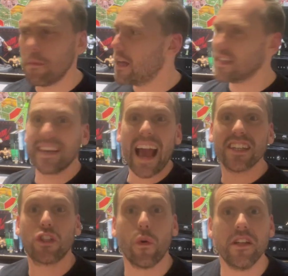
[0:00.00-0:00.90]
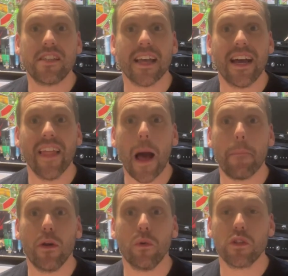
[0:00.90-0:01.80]
players. Gascoigne set, that'd
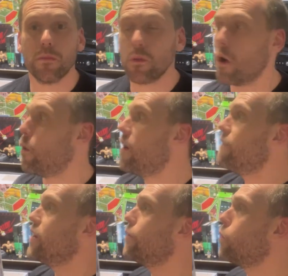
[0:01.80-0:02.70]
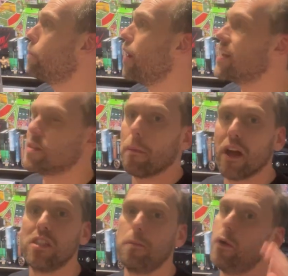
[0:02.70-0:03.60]
be awesome as well. Think of all the players that play
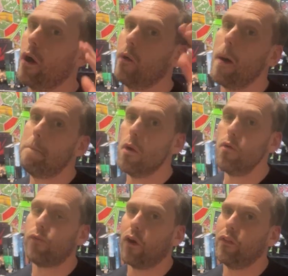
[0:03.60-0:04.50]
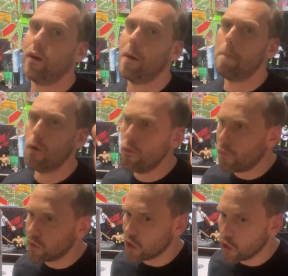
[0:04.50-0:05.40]
Subbuteo. Buffon.
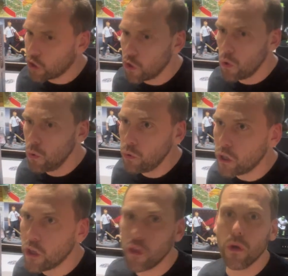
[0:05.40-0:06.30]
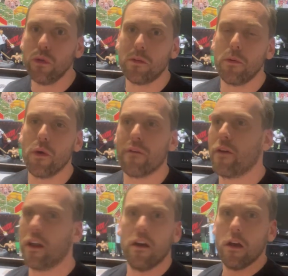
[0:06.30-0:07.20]
Buffon's a huge, huge Subbuteo
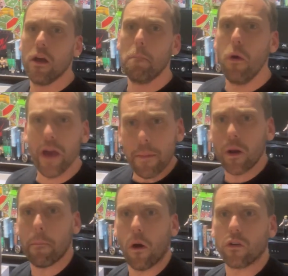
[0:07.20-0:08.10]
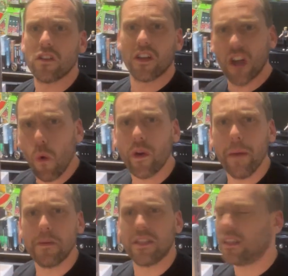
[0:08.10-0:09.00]
fan. Put him on a box.
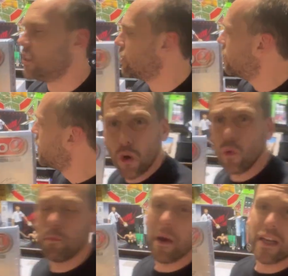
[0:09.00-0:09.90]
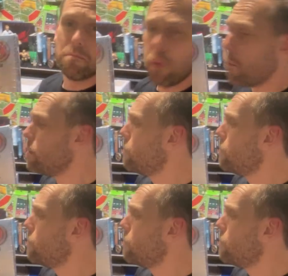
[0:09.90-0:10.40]
Goalkeeper's edition. Bill's best. Bobby